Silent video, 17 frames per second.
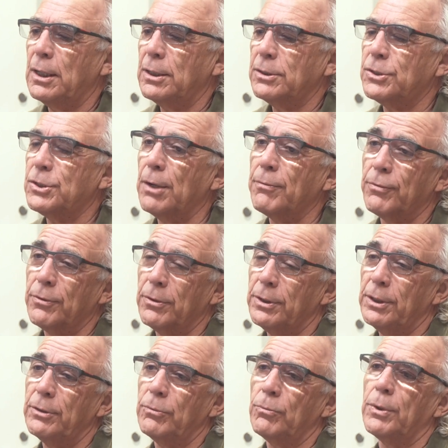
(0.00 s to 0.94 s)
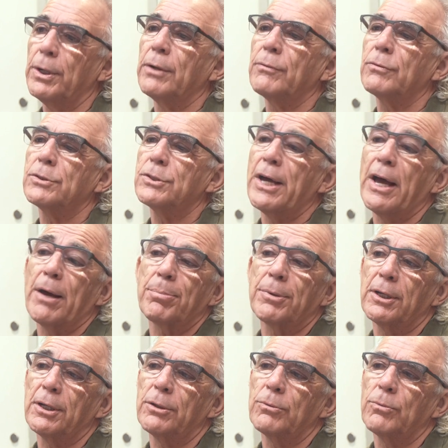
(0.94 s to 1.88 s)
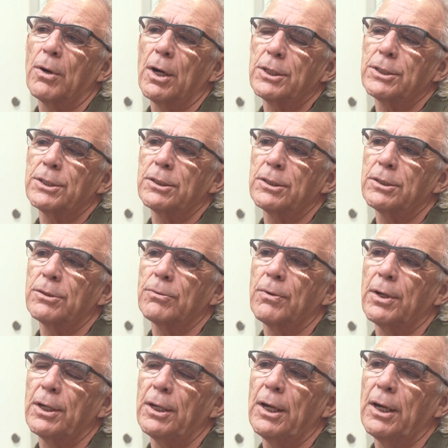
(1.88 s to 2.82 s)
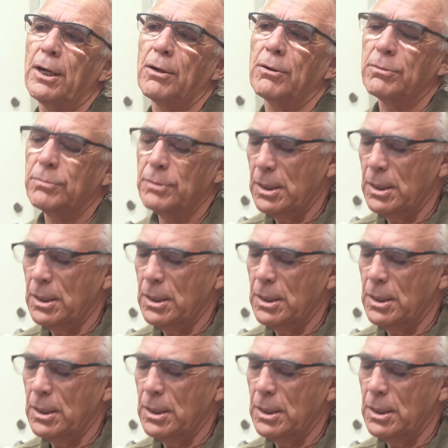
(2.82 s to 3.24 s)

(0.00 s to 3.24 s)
suffer in whatever's happening in Washington right now.